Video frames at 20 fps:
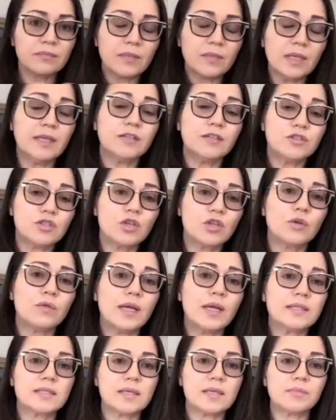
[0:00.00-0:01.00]
And so
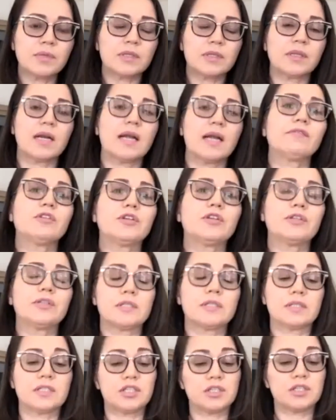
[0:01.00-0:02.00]
that's something that I've learned,
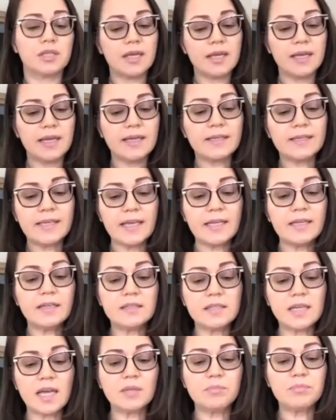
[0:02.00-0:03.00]
is just get it
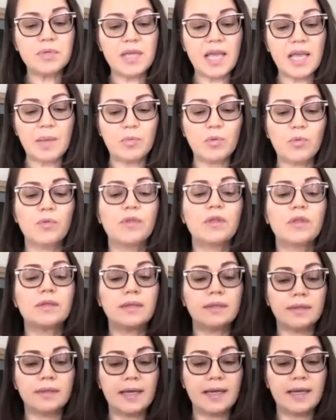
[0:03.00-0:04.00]
done, be happy with it,
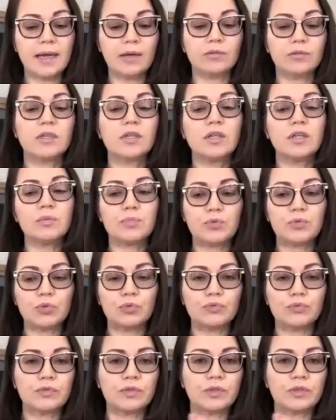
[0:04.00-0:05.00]
let out,
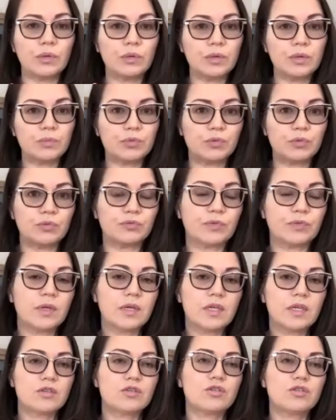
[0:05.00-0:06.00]
improve, improve.
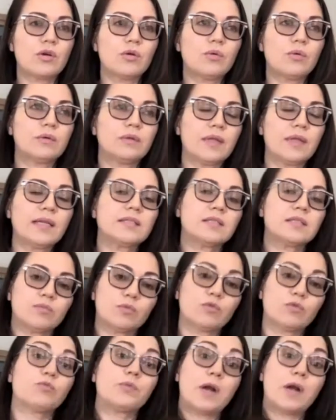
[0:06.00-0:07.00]
So that's
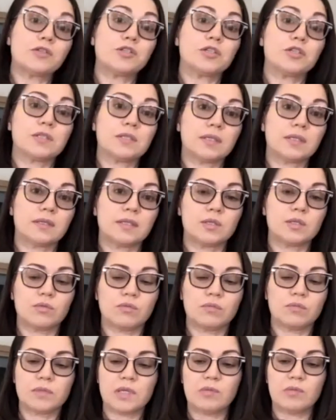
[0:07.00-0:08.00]
with projects, at least
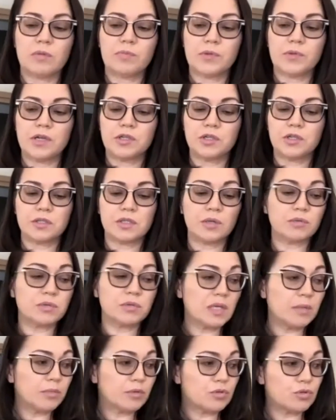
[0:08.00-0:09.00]
with summer projects. I was
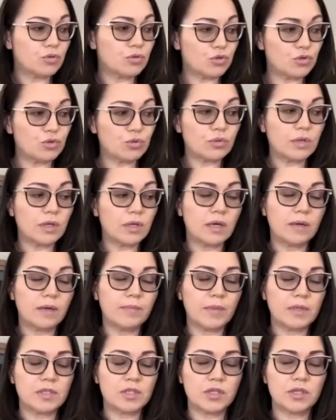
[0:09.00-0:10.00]
able to shoot.
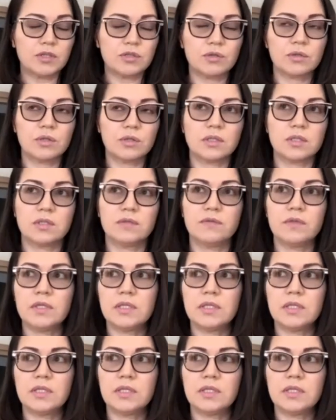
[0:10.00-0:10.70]
I started doing a TV,